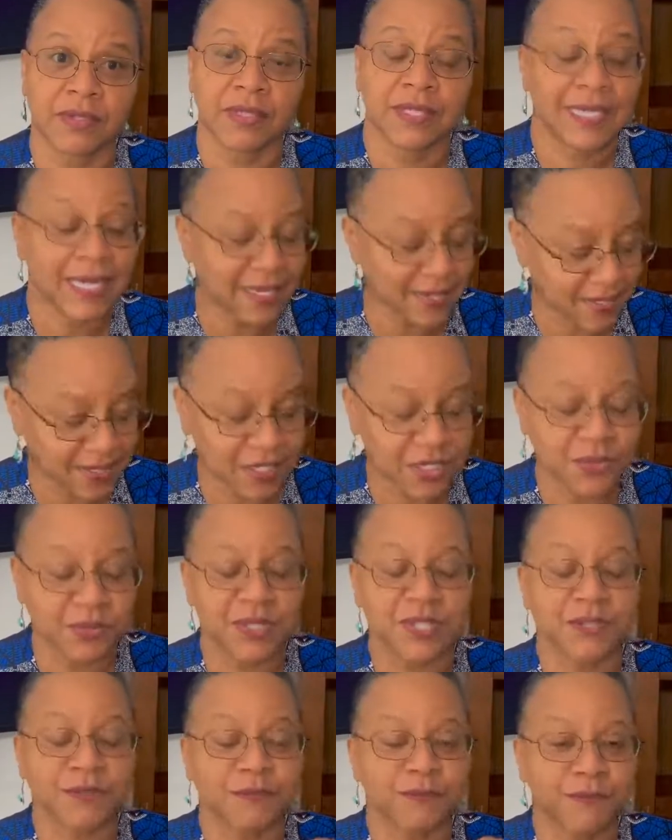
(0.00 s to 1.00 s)
Yes, she
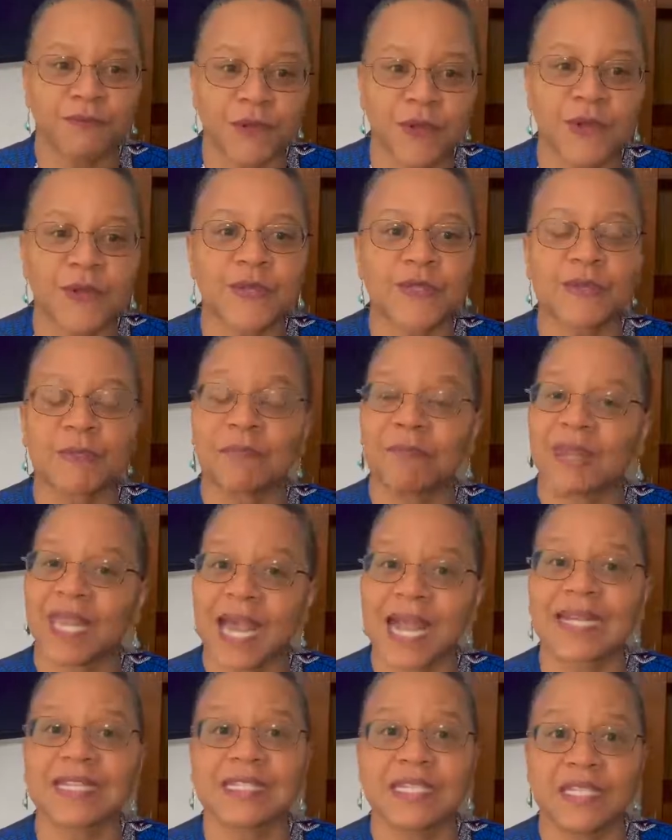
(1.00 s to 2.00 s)
was the first
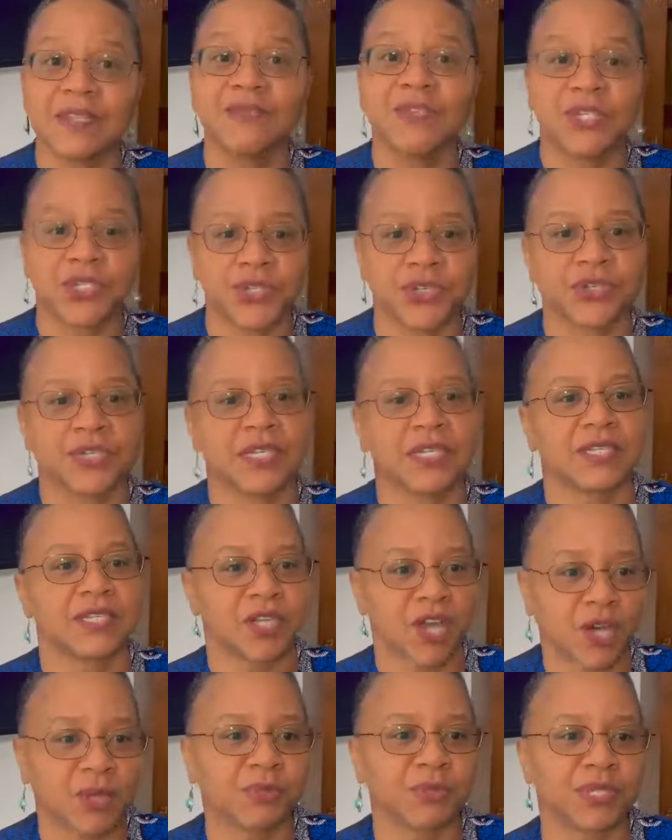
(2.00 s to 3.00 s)
Black TV journalist
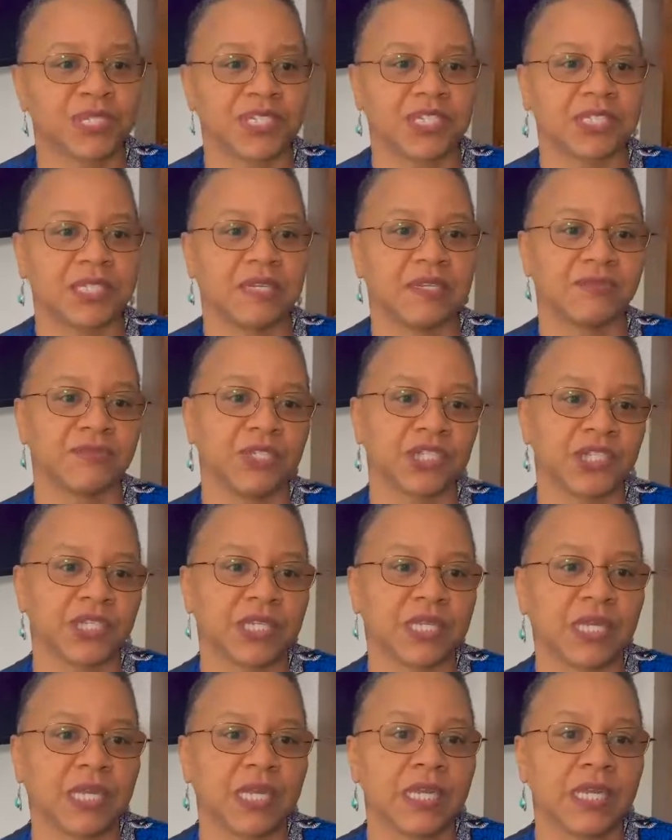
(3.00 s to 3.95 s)
on British television.